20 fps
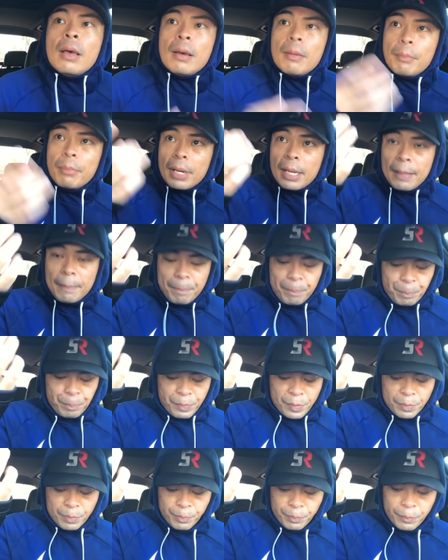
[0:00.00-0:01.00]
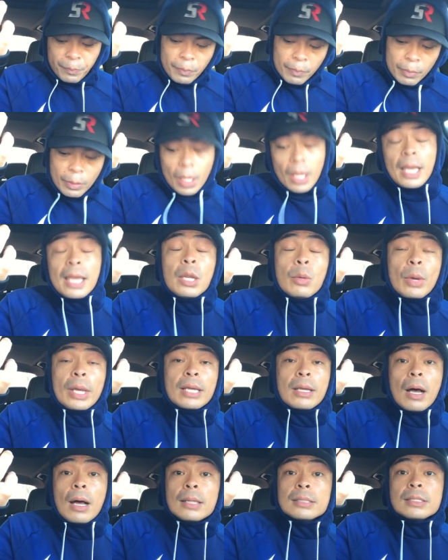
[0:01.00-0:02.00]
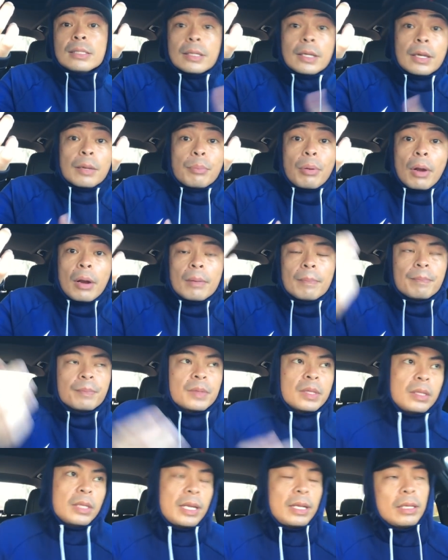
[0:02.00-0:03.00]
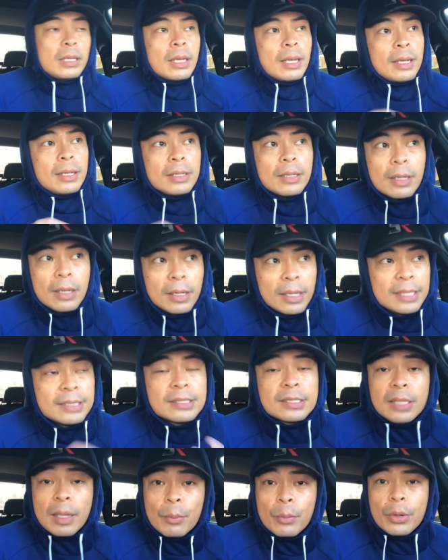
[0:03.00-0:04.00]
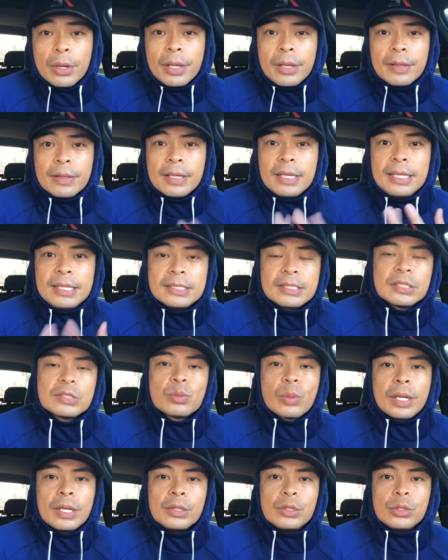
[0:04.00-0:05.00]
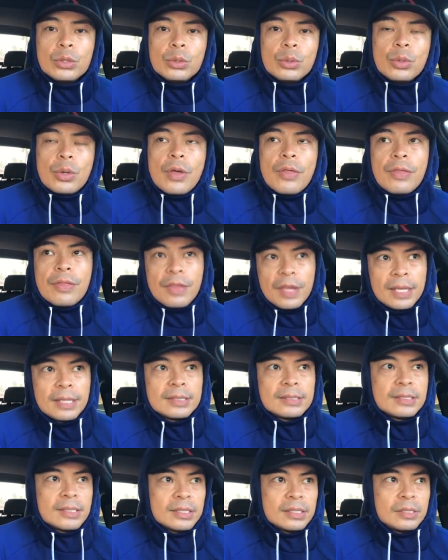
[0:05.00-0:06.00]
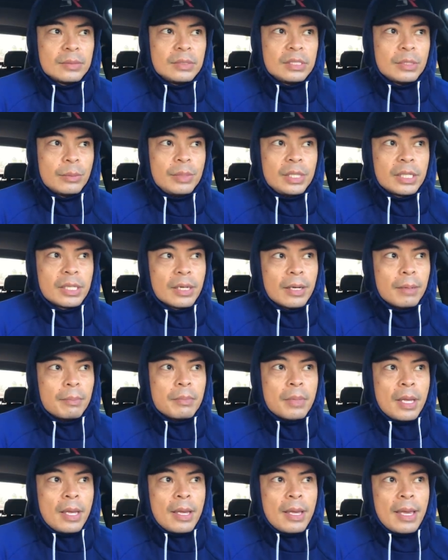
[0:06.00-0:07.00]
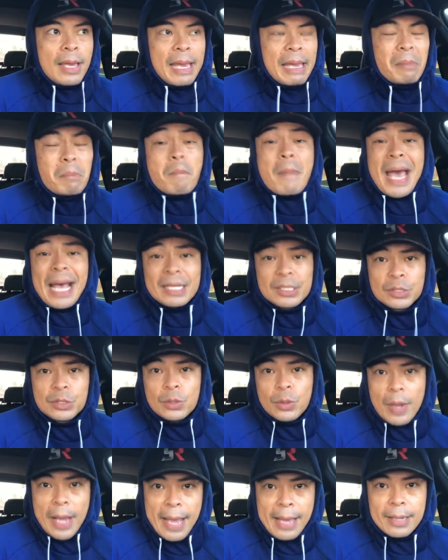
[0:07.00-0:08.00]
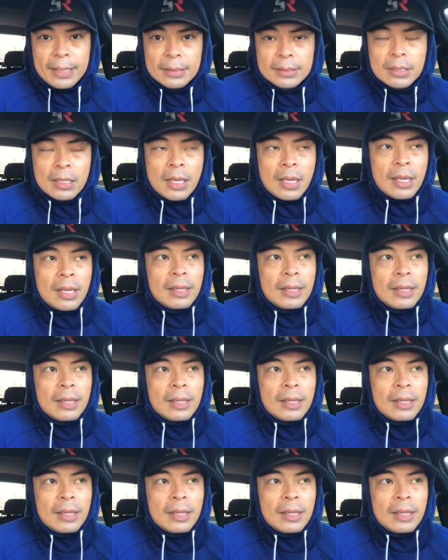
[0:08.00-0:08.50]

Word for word: But anyway, on to the good part. And uh, in summary, the easiest way to do things is to become a master at it.